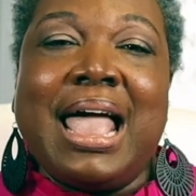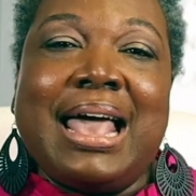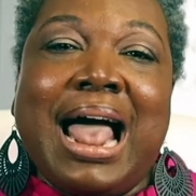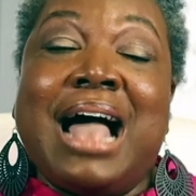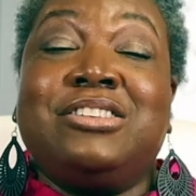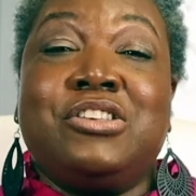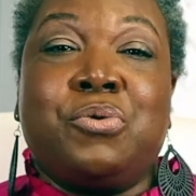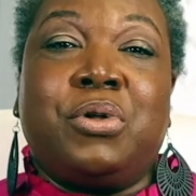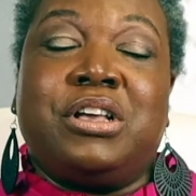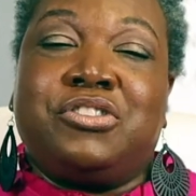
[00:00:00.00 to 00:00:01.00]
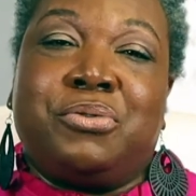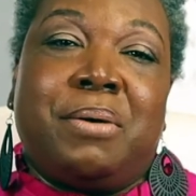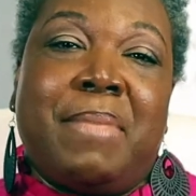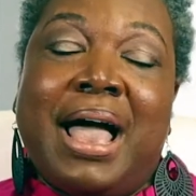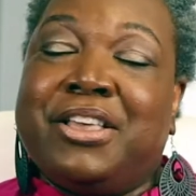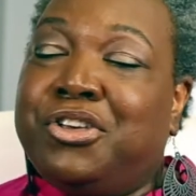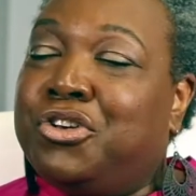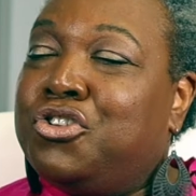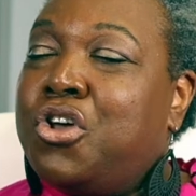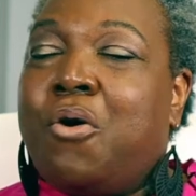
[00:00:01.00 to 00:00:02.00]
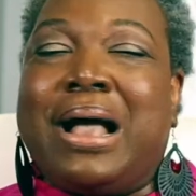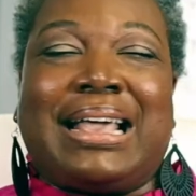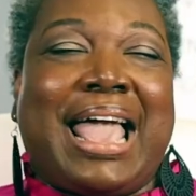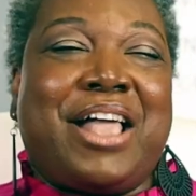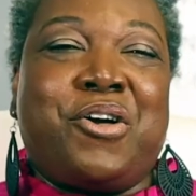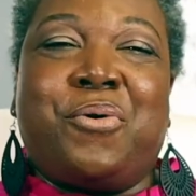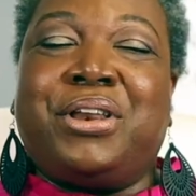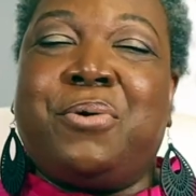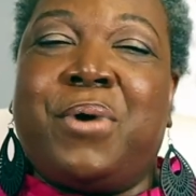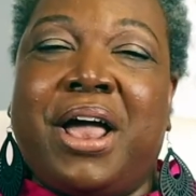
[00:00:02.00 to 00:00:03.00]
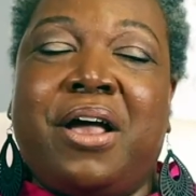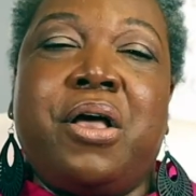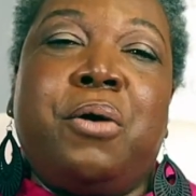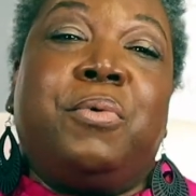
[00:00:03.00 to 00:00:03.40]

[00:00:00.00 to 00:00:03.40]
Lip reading: And I just wanted to remind you, you know I can't go anywhere